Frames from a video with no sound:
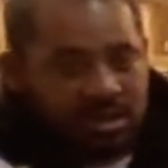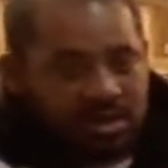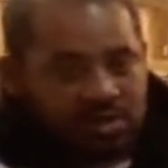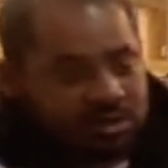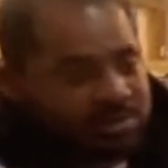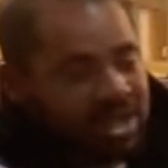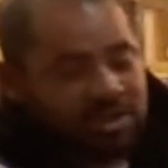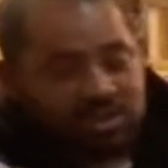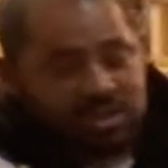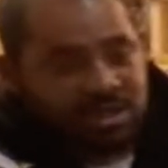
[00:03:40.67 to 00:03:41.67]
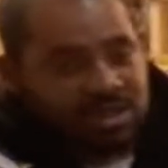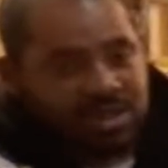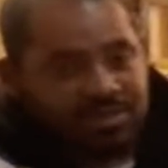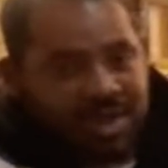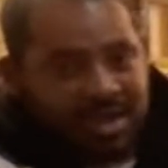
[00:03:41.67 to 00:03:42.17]
Okay. You know, sometimes you need to
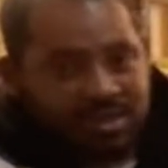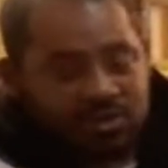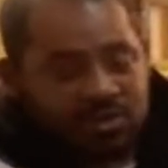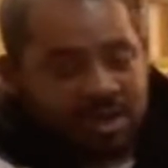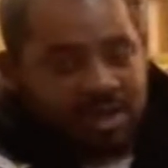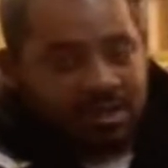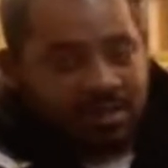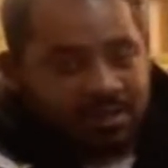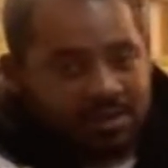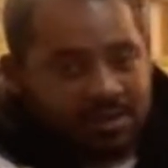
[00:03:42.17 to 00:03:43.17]
cut back too, man.